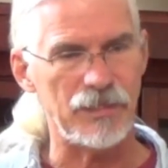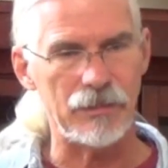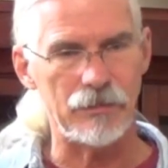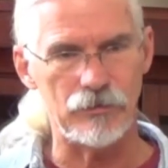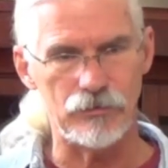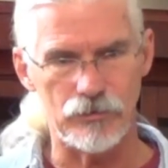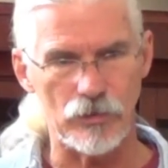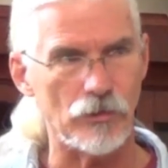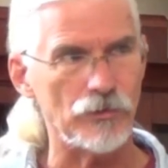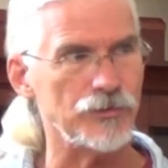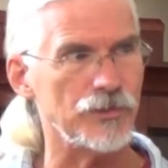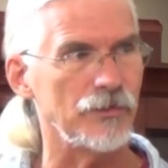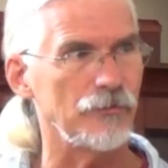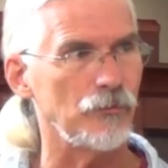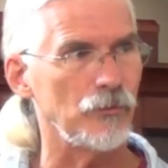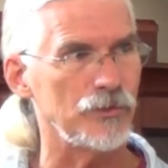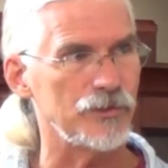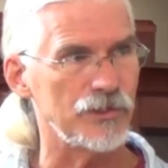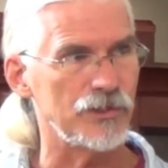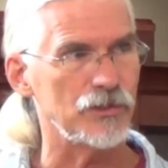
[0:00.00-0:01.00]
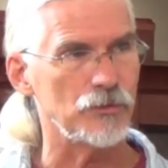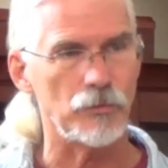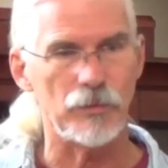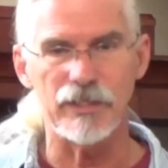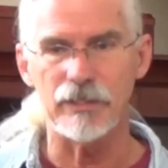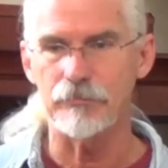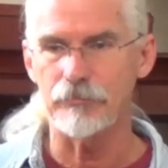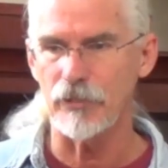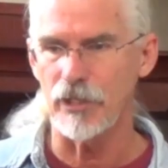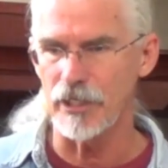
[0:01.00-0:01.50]
P- Joseph was this
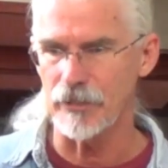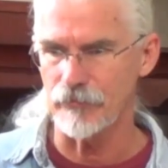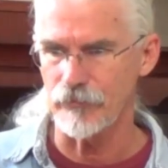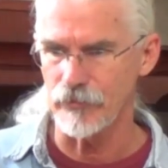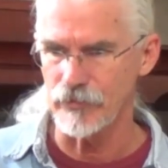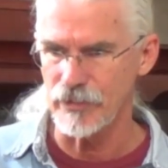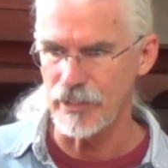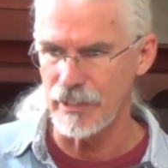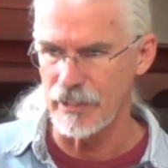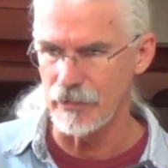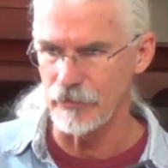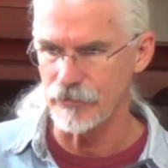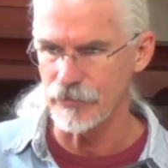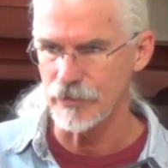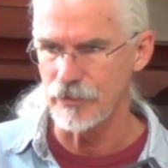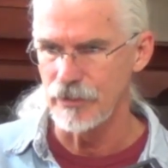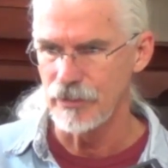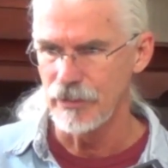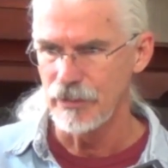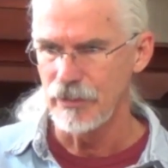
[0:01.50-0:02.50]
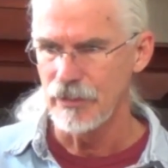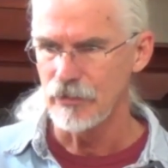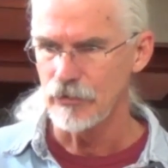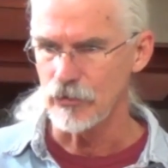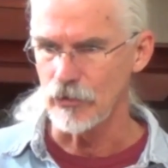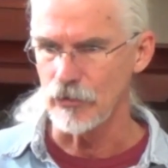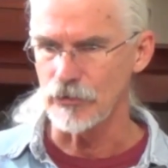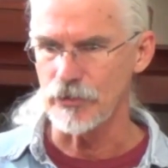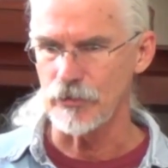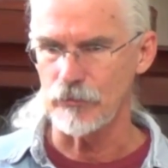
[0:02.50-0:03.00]
way in Potiphar's house.
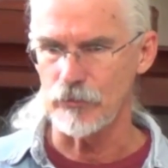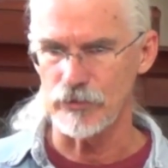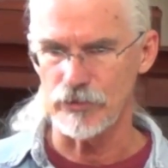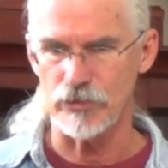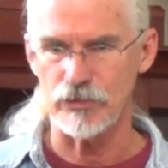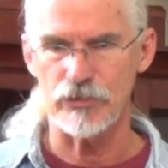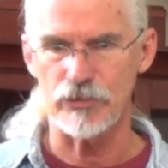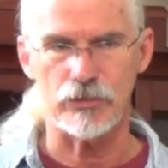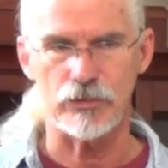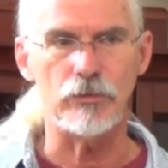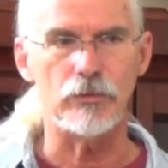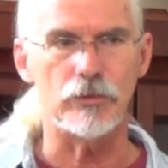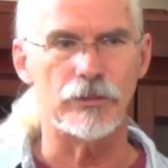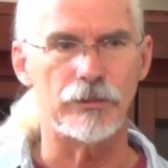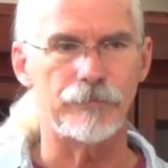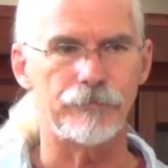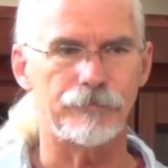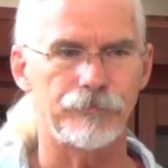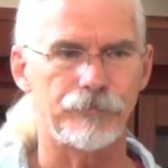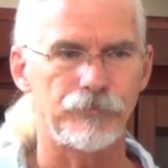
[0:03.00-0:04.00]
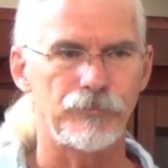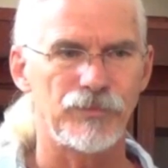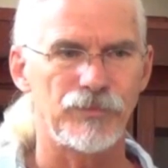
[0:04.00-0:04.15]
Joseph was a steward.